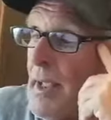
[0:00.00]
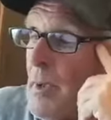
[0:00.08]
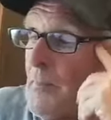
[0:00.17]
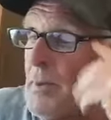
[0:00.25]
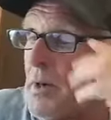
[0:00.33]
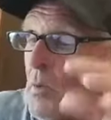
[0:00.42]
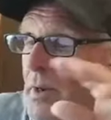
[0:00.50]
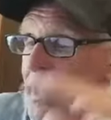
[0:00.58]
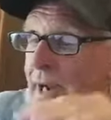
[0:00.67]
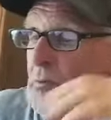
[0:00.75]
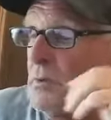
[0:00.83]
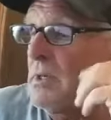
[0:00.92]
But what
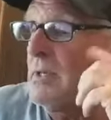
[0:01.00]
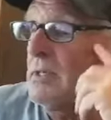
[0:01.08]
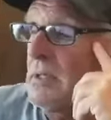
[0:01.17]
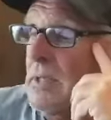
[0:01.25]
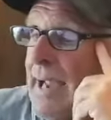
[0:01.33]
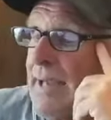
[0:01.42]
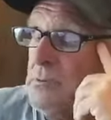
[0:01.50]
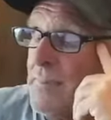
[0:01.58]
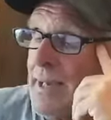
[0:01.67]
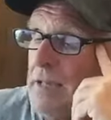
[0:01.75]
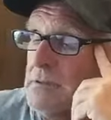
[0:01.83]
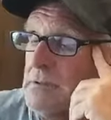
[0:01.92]
I really liked
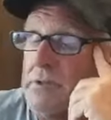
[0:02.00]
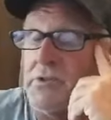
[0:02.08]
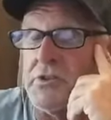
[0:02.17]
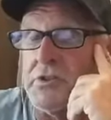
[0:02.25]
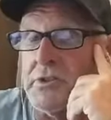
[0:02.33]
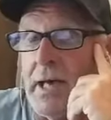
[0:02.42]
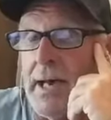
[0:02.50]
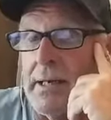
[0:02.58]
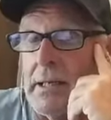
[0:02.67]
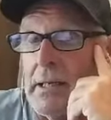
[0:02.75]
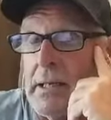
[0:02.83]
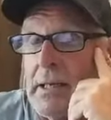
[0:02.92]
about this
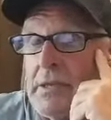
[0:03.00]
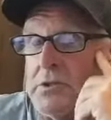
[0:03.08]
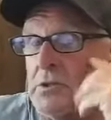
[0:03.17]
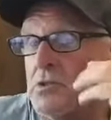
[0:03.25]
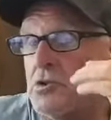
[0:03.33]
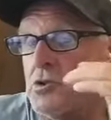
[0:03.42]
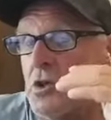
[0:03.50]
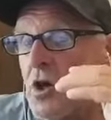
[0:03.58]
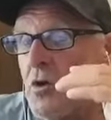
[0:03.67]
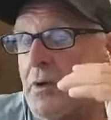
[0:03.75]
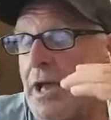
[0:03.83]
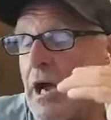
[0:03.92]
study, it just
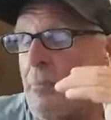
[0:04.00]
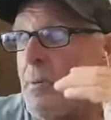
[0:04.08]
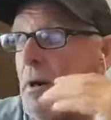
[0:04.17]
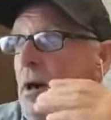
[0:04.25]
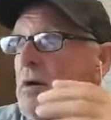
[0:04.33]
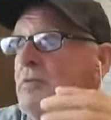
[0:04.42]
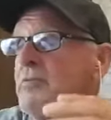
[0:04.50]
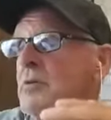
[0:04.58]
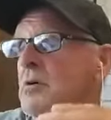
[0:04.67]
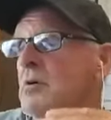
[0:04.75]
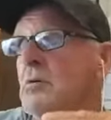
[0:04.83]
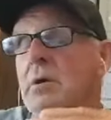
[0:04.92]
showed how
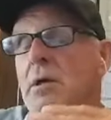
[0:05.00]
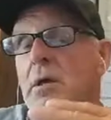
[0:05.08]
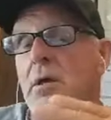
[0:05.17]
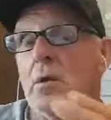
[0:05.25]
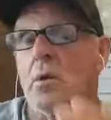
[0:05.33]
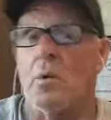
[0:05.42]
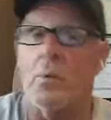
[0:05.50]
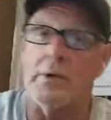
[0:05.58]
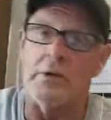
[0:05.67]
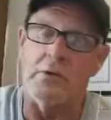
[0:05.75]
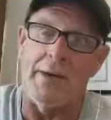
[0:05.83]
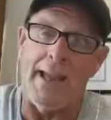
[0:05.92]
powerful
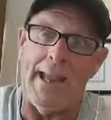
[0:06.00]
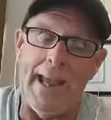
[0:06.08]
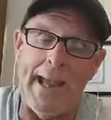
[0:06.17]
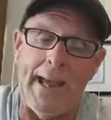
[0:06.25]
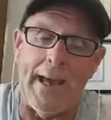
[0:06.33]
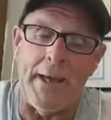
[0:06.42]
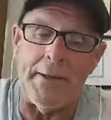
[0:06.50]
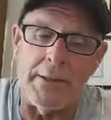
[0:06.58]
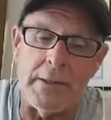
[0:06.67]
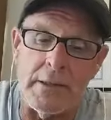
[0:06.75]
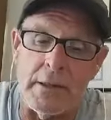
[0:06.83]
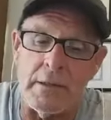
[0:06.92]
when you add
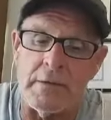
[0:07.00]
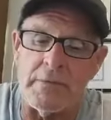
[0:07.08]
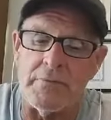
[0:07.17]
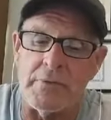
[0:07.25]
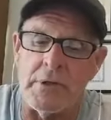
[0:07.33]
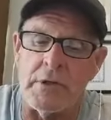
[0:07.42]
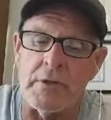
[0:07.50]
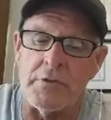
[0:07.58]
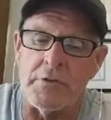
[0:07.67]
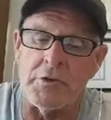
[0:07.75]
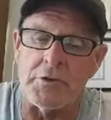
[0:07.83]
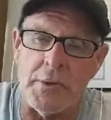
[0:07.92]

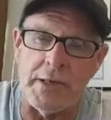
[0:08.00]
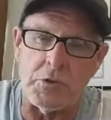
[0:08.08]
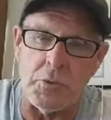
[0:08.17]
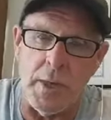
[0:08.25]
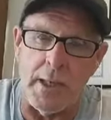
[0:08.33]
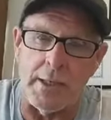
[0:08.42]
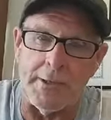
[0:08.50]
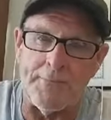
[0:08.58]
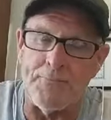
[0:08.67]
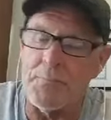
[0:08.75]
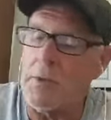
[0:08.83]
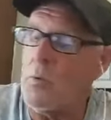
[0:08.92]
interval strength training
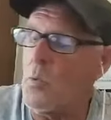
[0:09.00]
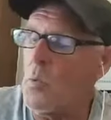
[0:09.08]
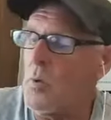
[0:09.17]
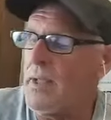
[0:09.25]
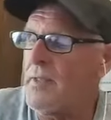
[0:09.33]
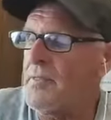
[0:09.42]
with